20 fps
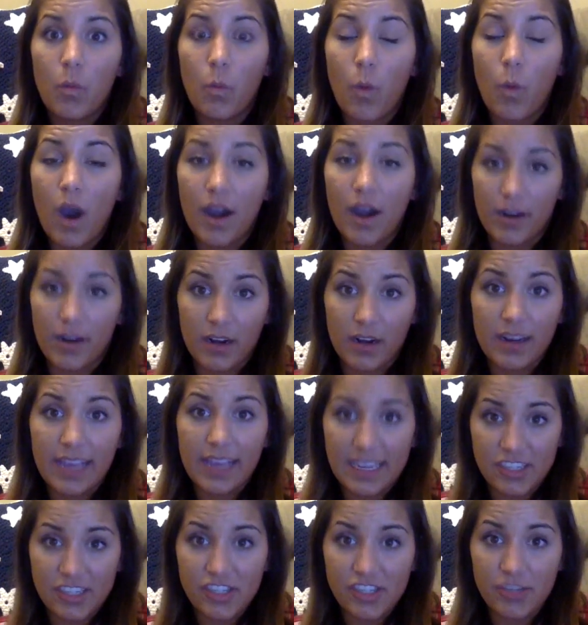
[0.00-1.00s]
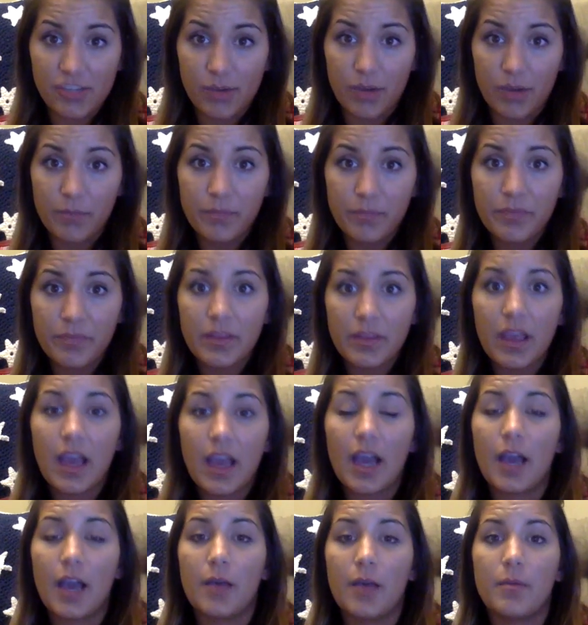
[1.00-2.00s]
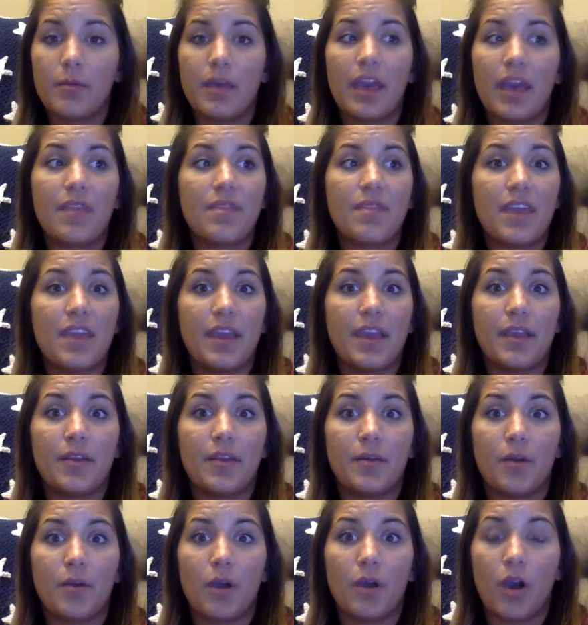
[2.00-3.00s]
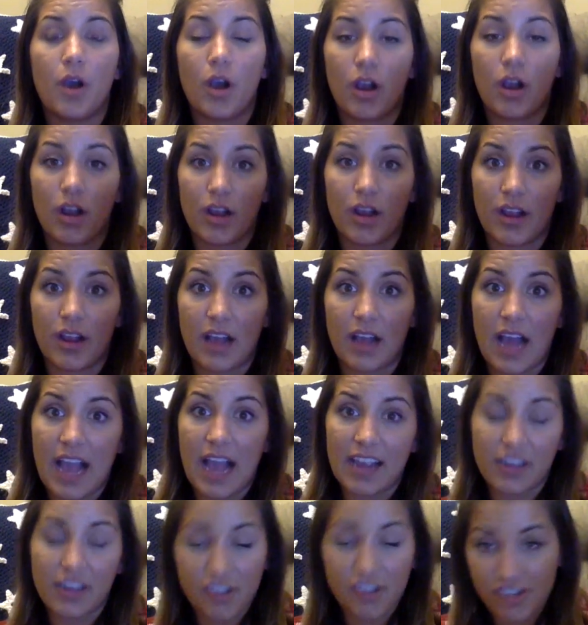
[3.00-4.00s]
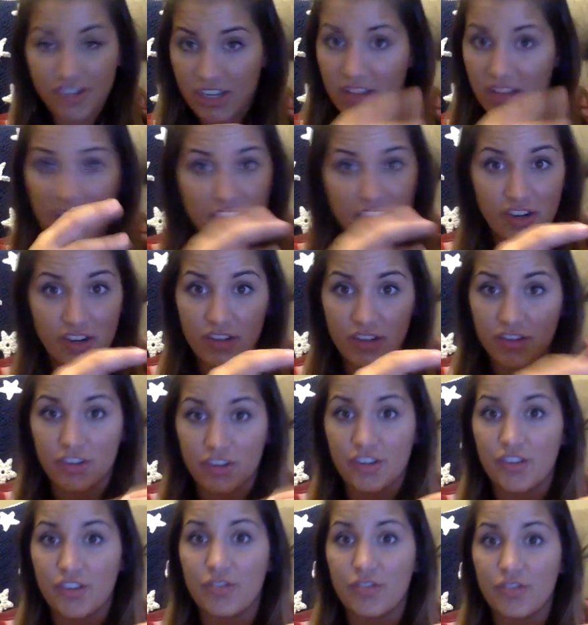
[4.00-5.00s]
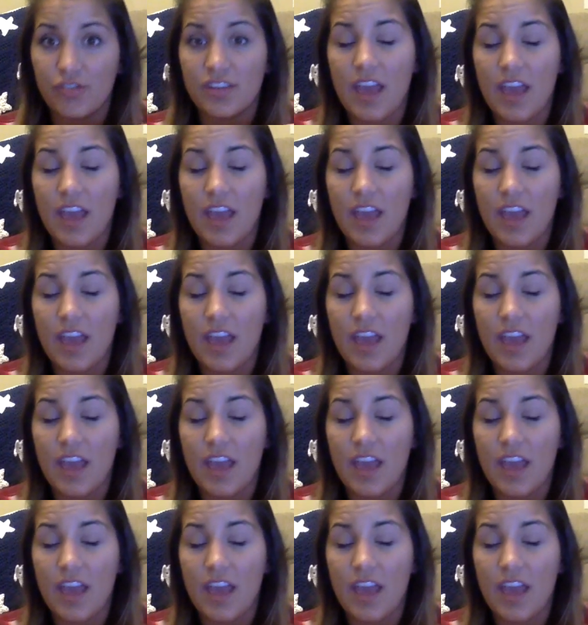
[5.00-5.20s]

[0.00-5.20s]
water, H2O, and then our high energy electrons are used,